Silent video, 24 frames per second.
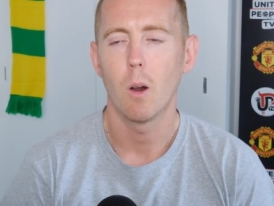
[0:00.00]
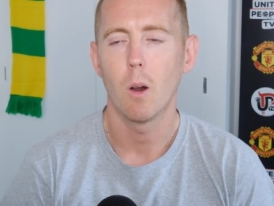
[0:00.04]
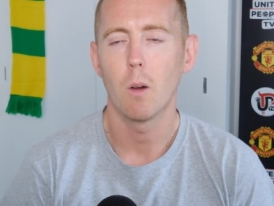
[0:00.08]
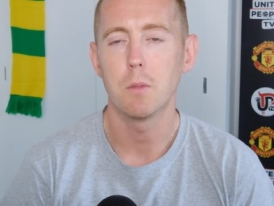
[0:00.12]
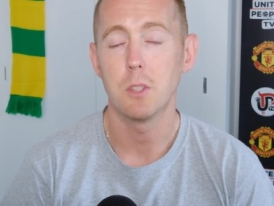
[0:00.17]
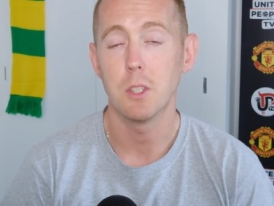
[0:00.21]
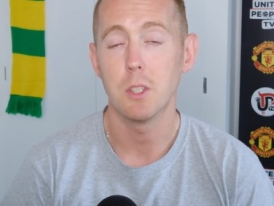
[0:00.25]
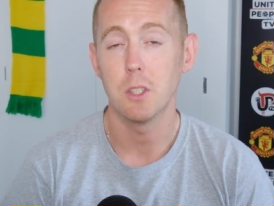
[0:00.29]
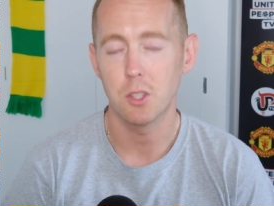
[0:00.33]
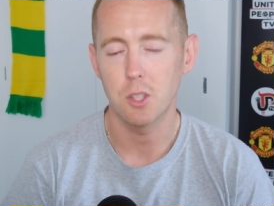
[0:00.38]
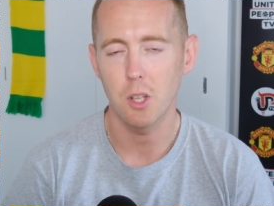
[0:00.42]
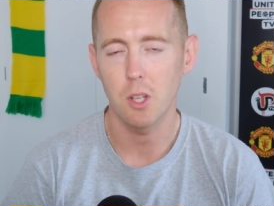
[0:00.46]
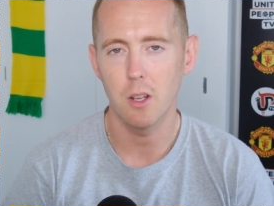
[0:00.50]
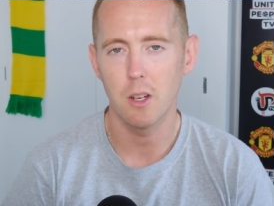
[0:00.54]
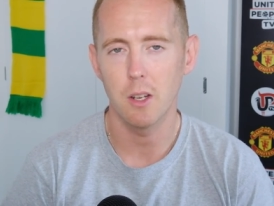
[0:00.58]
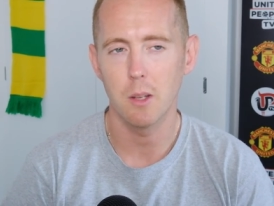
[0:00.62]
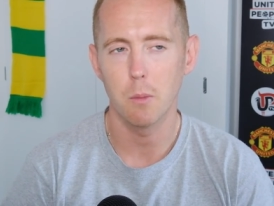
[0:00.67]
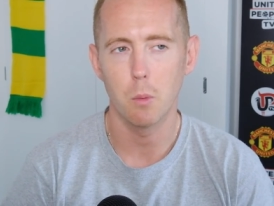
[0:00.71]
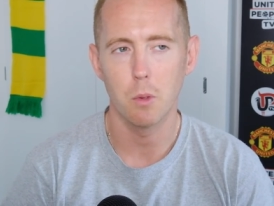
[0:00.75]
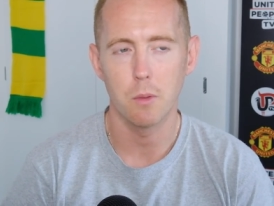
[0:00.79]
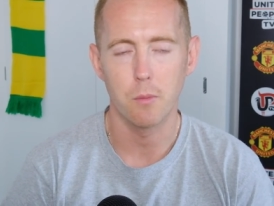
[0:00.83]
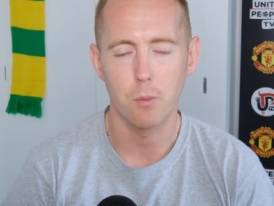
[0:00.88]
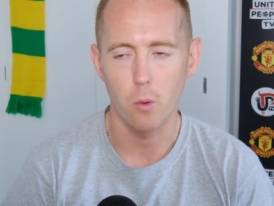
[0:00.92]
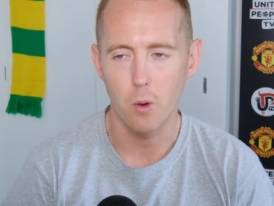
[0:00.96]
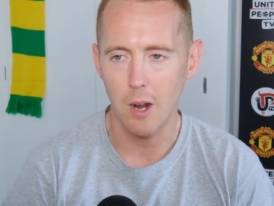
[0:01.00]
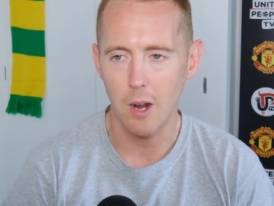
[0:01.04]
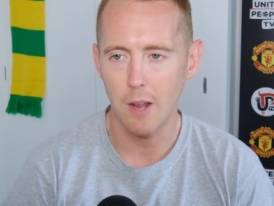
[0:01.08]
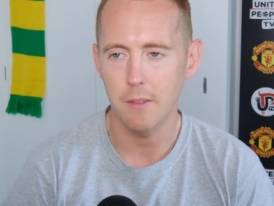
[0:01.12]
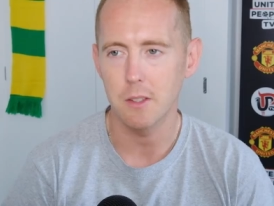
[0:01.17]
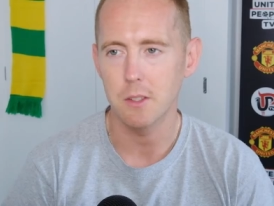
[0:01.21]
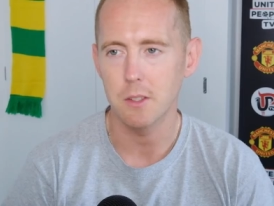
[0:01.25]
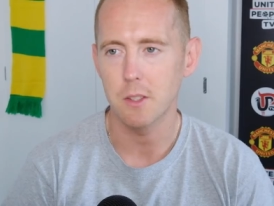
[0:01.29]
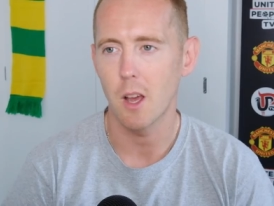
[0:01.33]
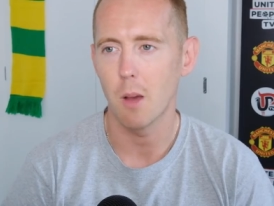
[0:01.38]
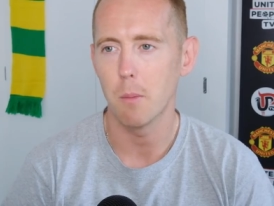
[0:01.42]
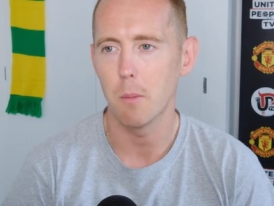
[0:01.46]
Obviously, certainly with Varane
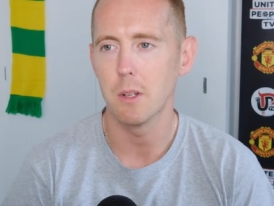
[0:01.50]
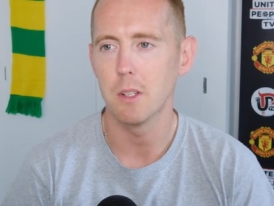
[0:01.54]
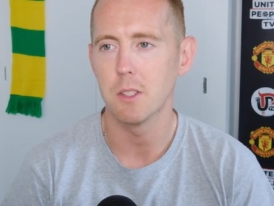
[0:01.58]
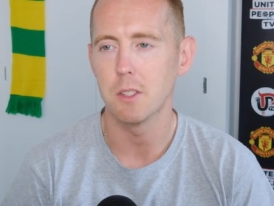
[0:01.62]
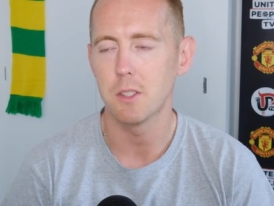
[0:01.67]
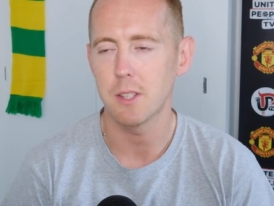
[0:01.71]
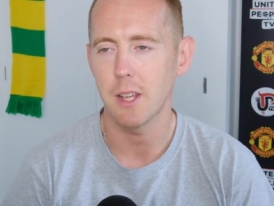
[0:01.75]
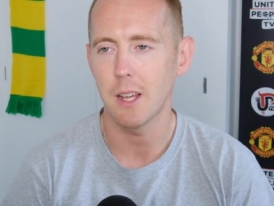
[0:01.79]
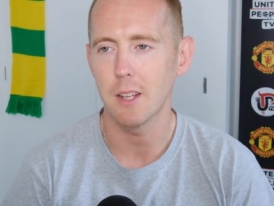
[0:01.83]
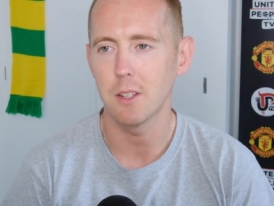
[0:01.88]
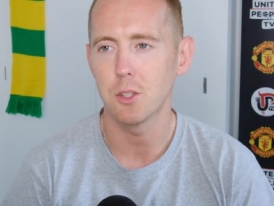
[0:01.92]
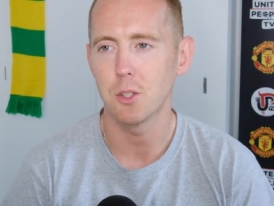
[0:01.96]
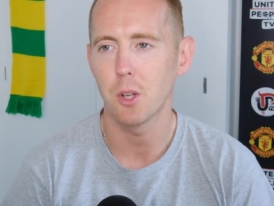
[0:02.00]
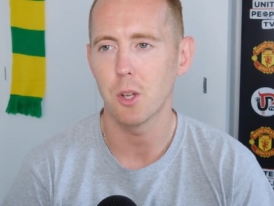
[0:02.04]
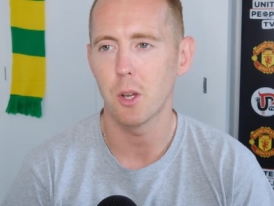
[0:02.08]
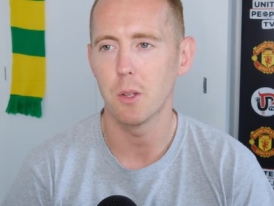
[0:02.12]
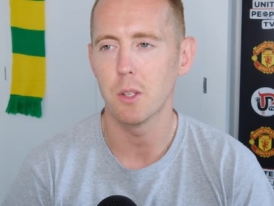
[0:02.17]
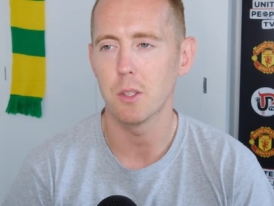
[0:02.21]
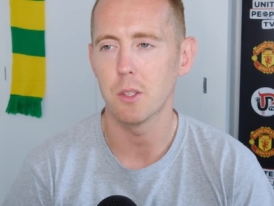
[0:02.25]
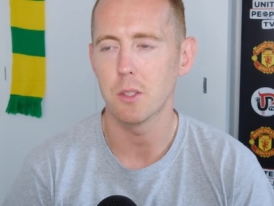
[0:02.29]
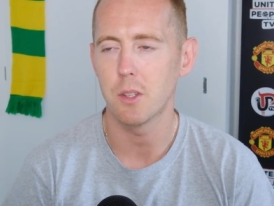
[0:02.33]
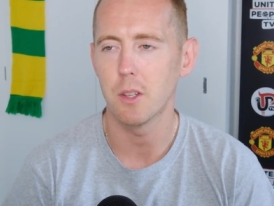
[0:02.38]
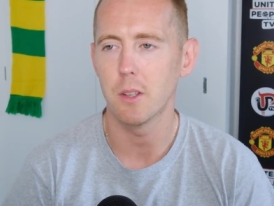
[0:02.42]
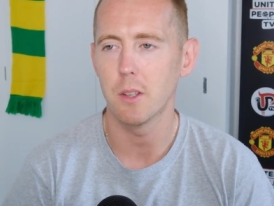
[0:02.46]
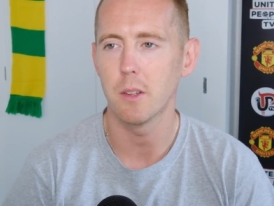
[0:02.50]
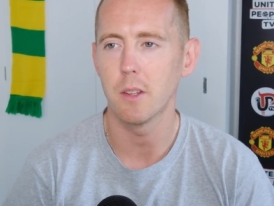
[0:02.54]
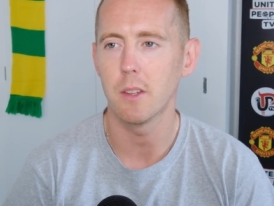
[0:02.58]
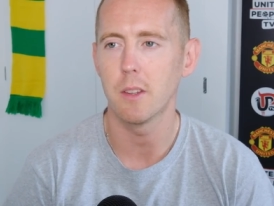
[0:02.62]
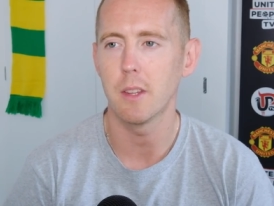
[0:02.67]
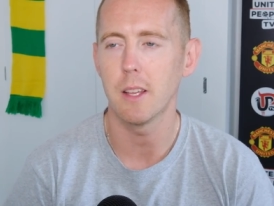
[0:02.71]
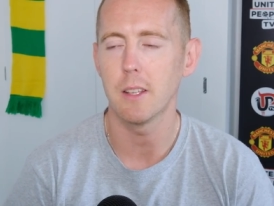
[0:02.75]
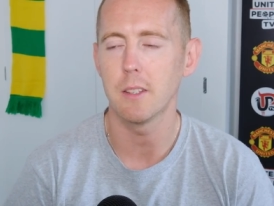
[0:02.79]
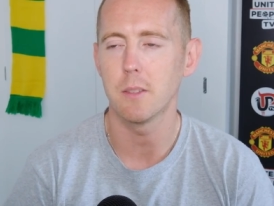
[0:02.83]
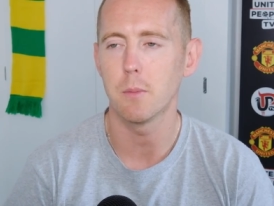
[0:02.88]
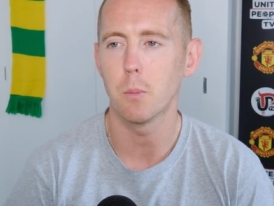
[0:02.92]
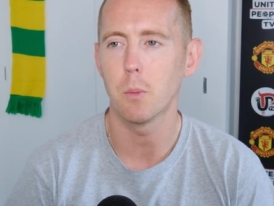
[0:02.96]
that's come in and Sancho that's
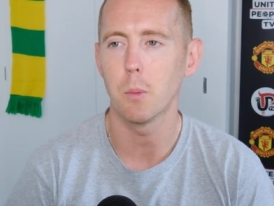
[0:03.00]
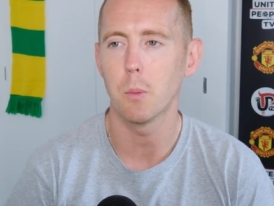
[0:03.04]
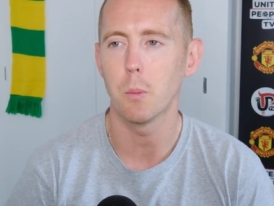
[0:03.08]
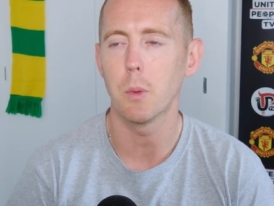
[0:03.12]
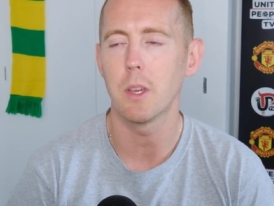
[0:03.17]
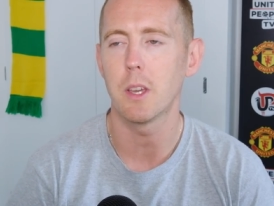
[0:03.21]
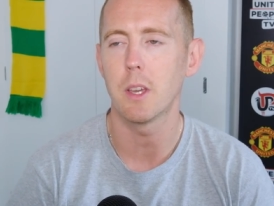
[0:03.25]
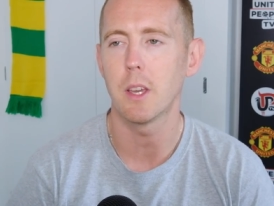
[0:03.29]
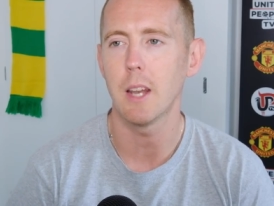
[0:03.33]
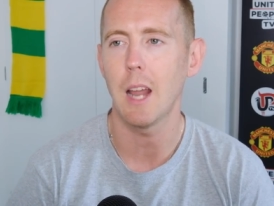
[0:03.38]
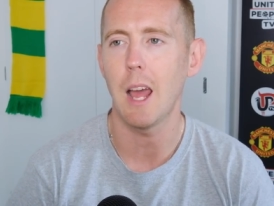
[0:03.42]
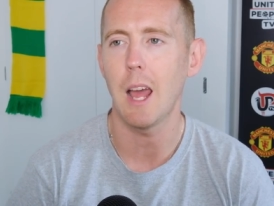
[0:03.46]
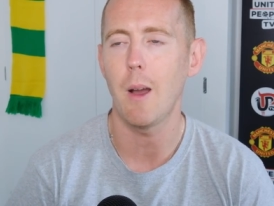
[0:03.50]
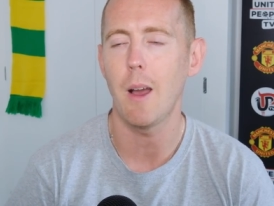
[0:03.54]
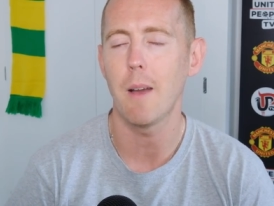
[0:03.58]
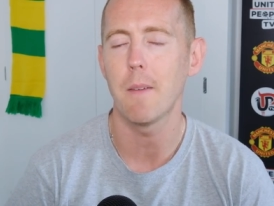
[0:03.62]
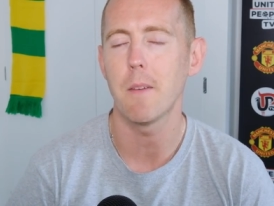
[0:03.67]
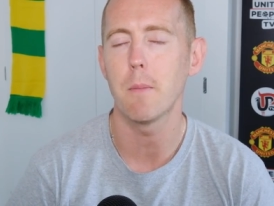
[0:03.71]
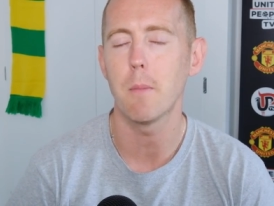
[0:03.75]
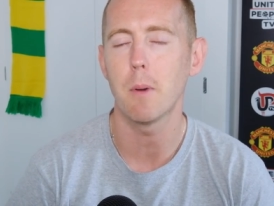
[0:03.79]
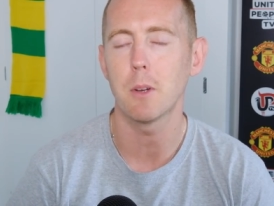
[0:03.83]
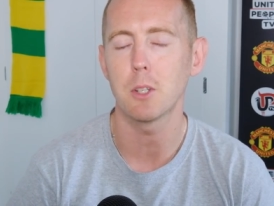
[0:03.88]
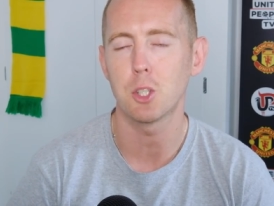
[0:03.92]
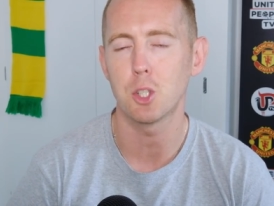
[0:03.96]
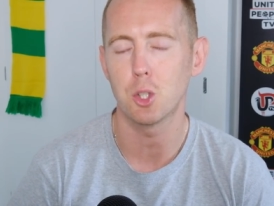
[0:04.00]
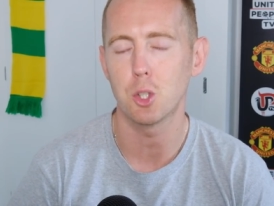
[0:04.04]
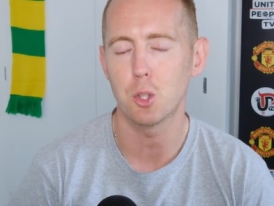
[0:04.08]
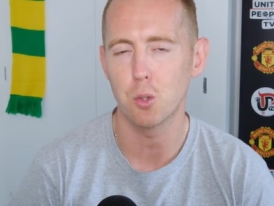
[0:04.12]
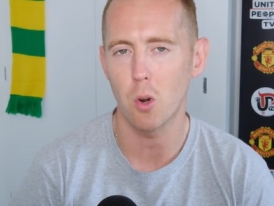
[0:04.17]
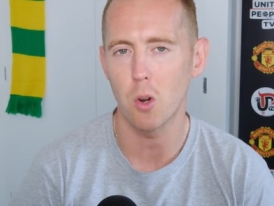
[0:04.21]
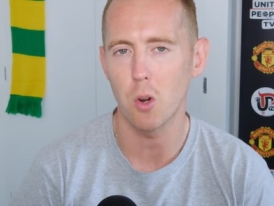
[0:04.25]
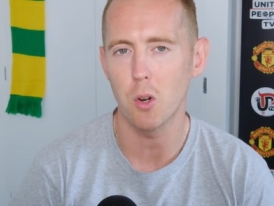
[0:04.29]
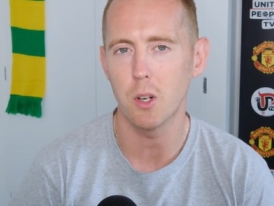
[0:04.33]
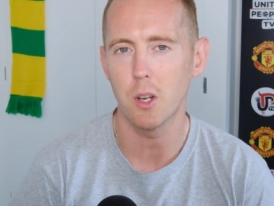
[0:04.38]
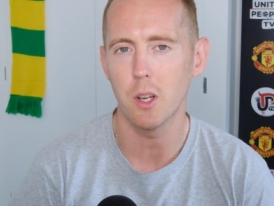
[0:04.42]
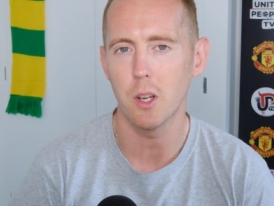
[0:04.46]
we can now have a much
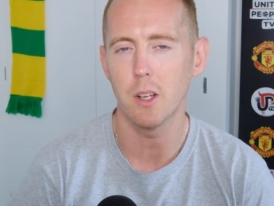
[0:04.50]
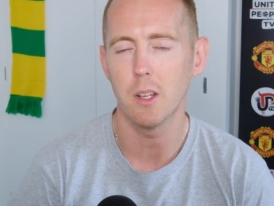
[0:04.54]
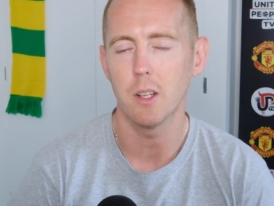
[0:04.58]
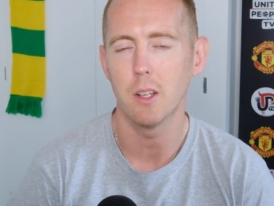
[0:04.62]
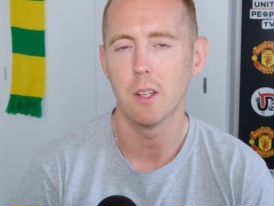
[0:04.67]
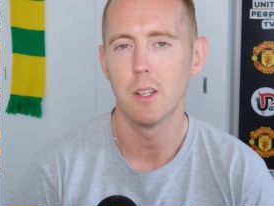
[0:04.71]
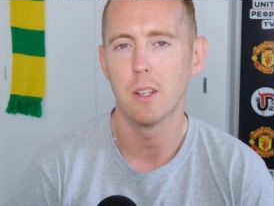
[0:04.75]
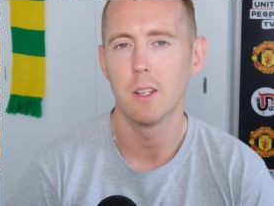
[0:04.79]
stronger